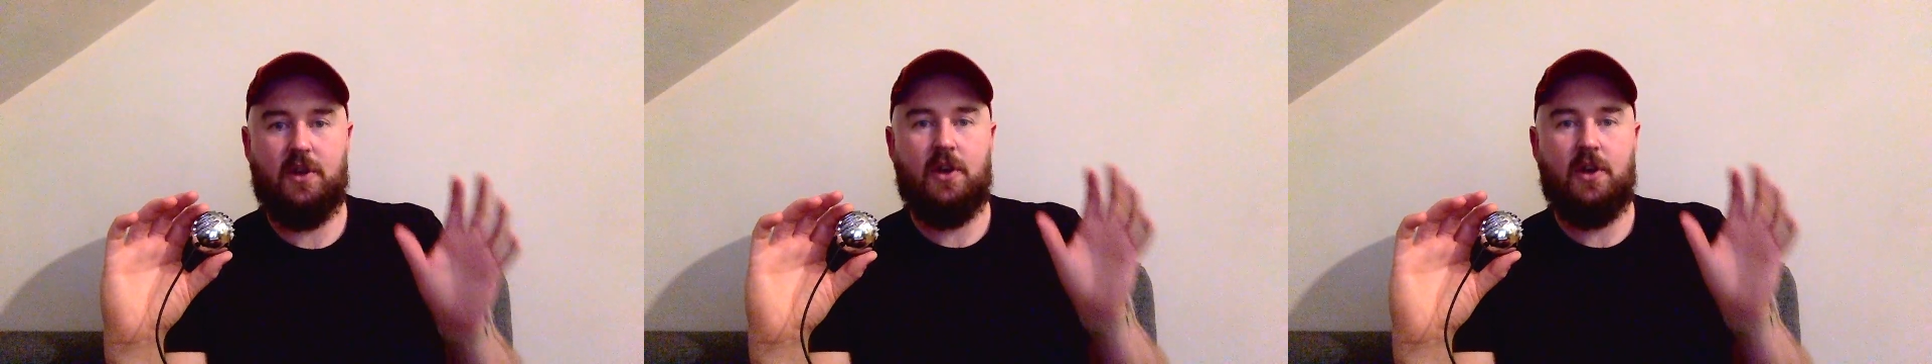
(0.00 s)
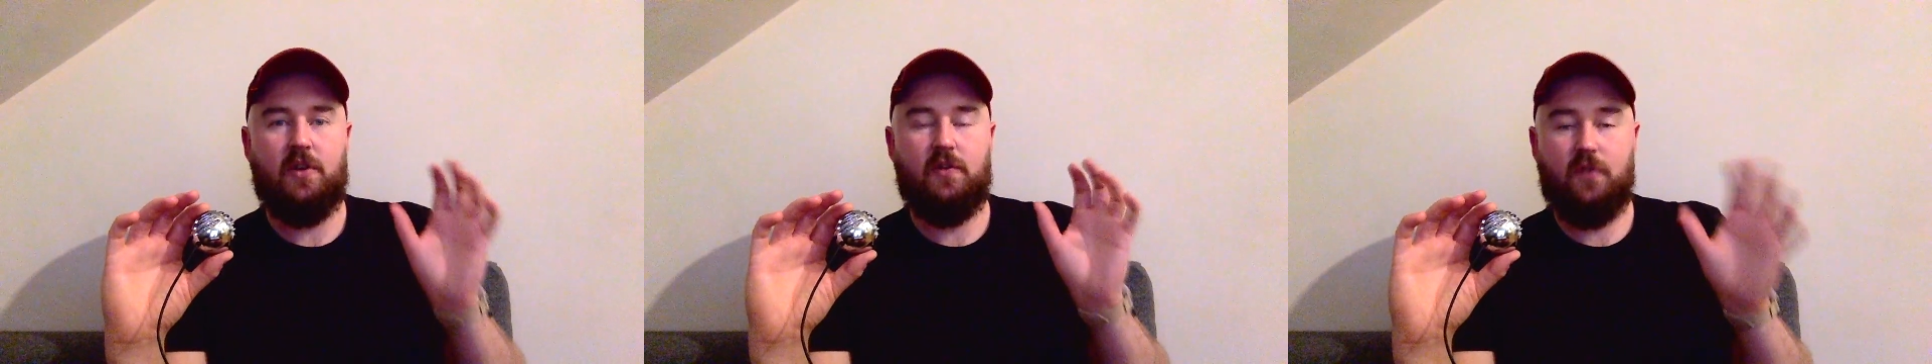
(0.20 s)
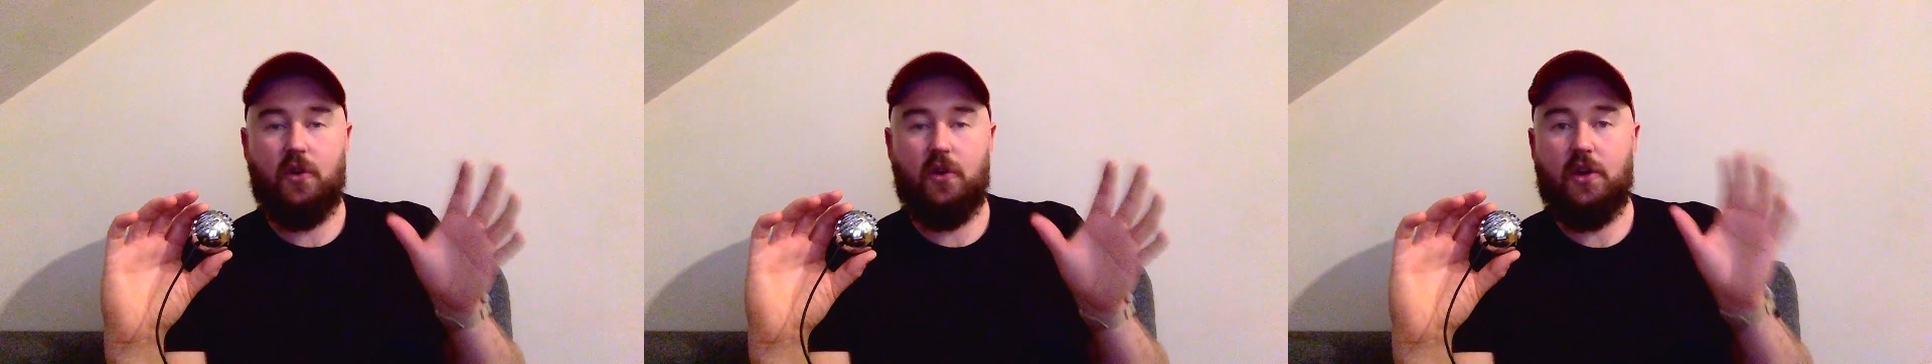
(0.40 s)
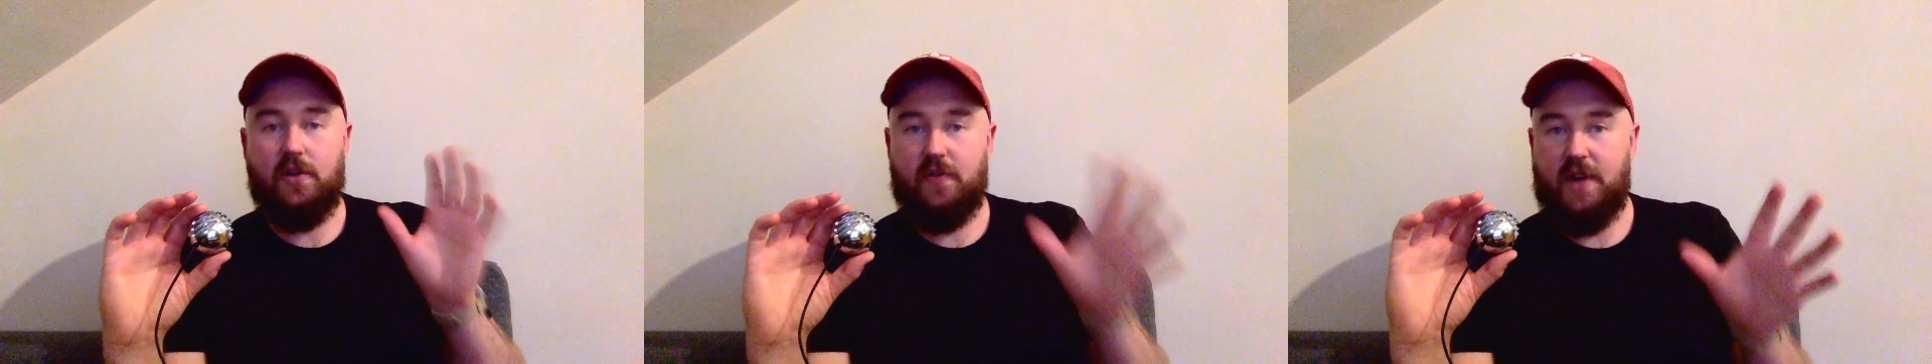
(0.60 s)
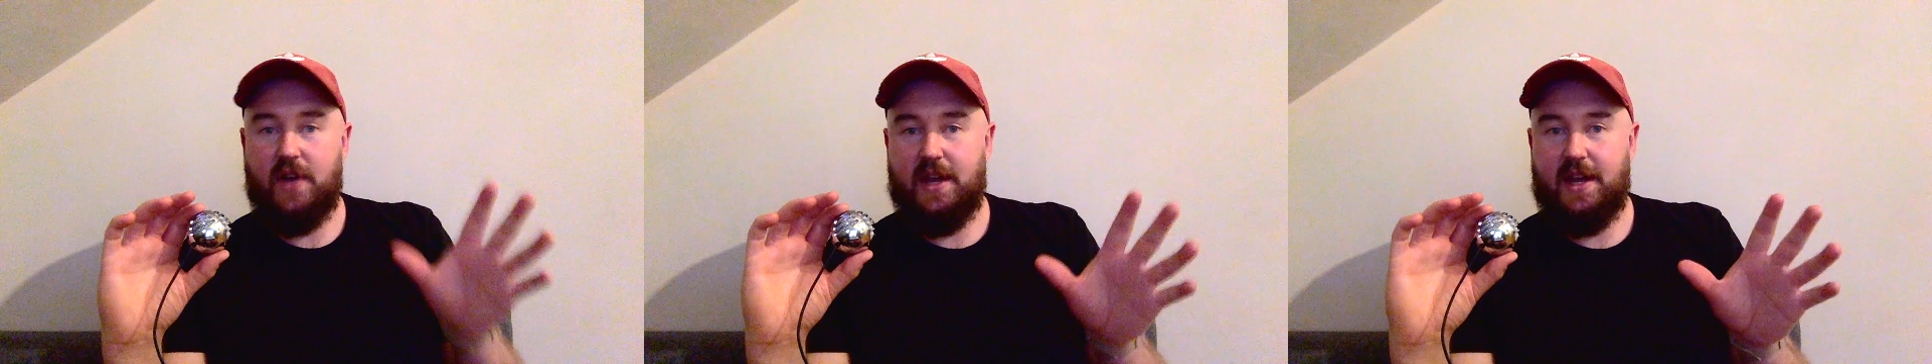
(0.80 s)
for your
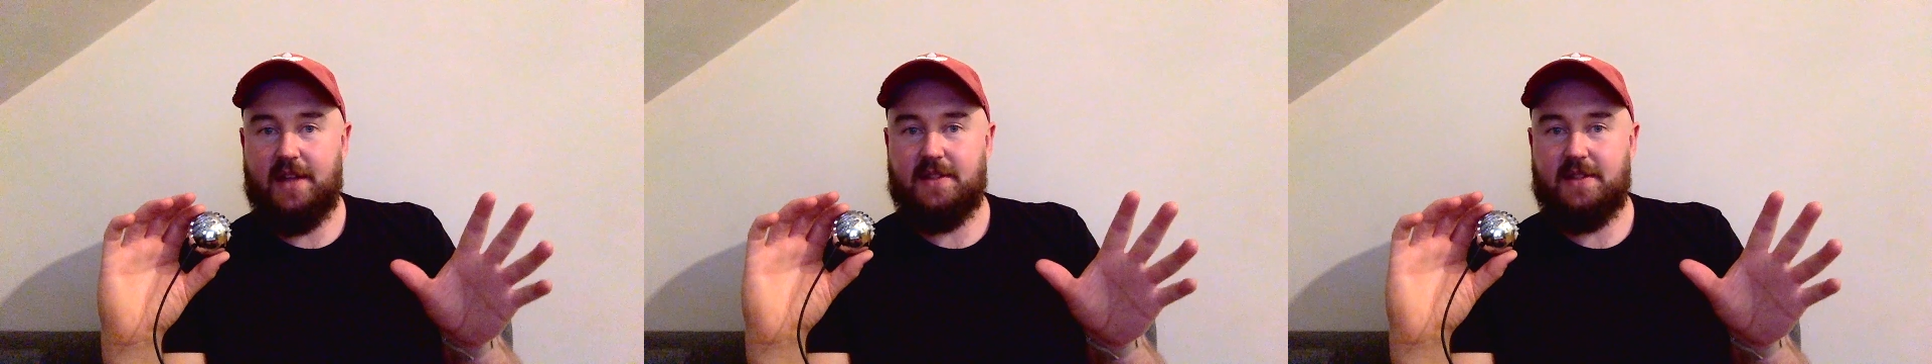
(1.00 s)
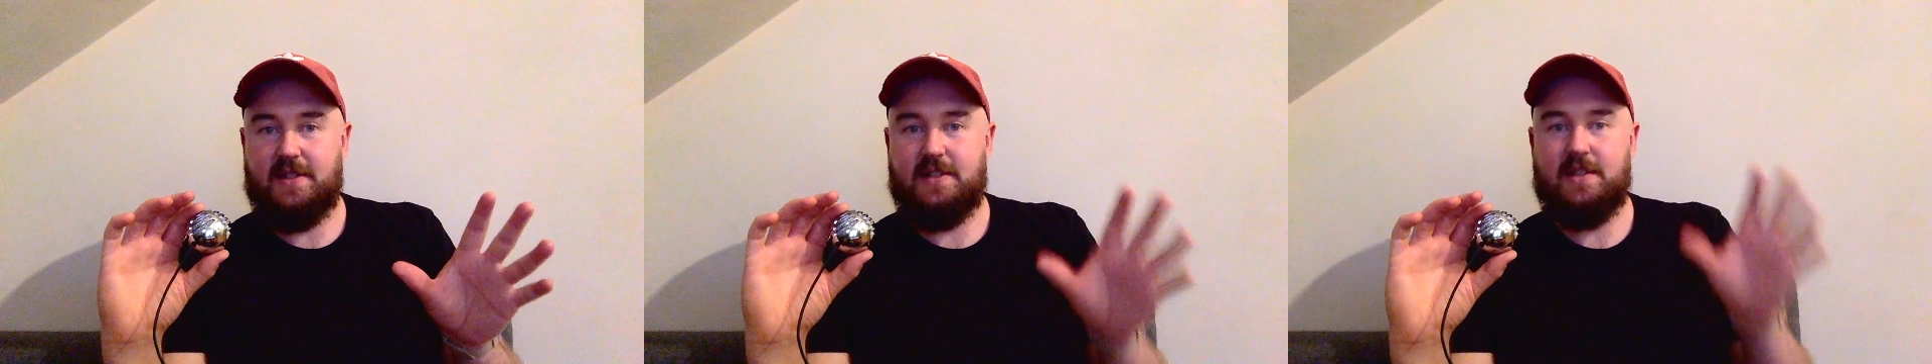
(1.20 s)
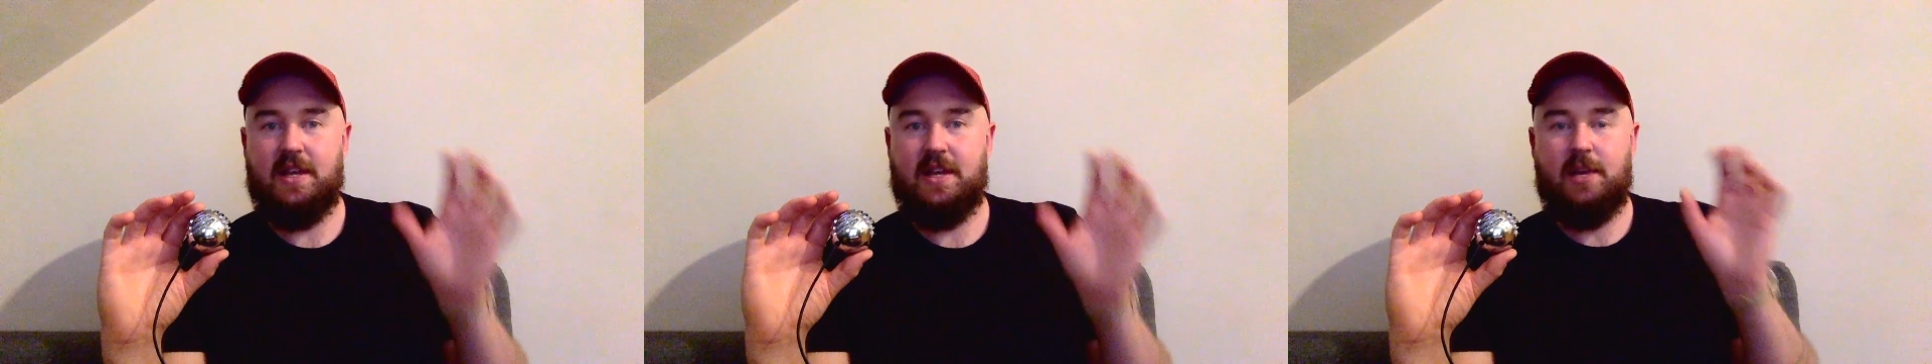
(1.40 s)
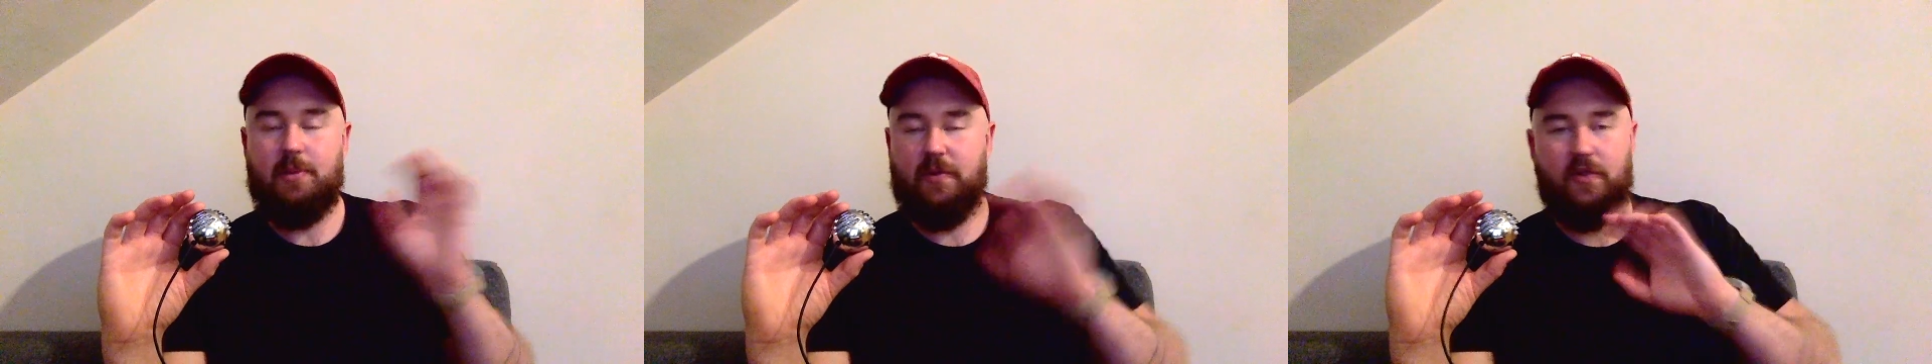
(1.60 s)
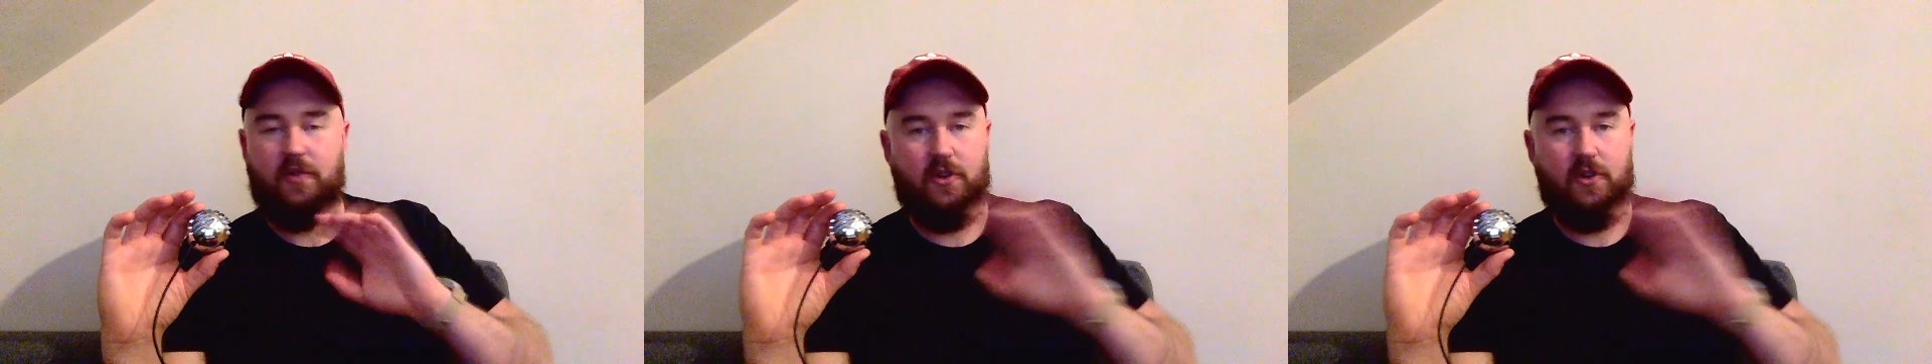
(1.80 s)
finances before